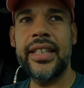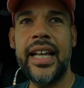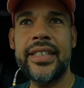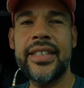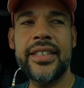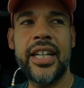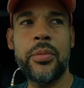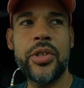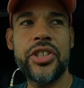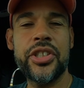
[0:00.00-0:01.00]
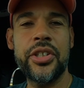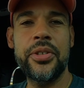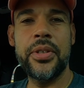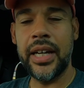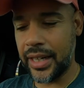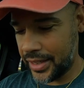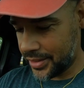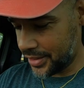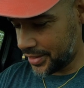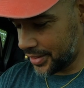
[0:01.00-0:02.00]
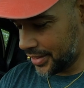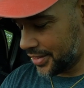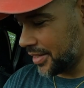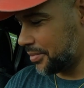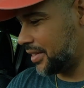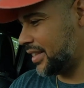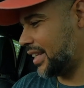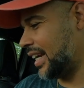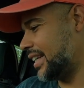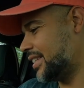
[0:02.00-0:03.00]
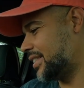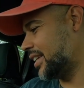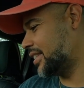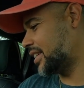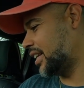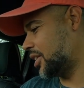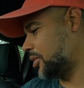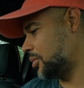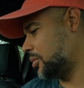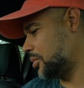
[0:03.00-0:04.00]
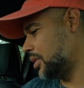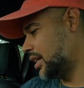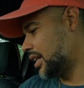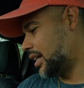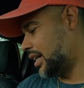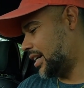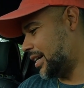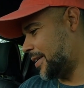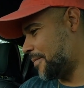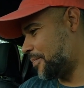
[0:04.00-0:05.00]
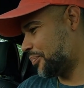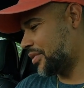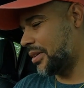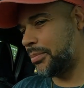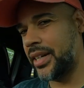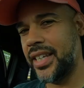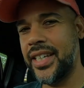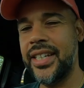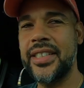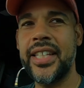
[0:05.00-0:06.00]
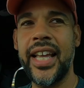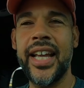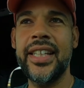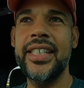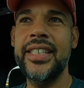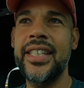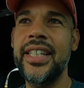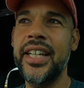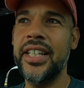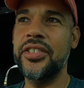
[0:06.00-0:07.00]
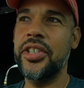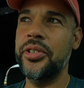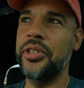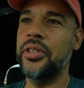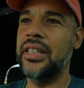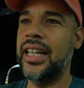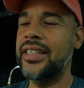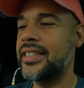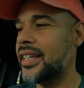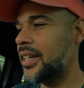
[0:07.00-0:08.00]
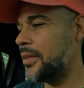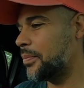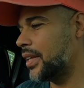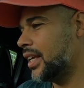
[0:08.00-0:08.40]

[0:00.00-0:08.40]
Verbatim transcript: the last thing that I want to show you guys is, is something that I just think is kind of cool um, but it is a LED interior light setup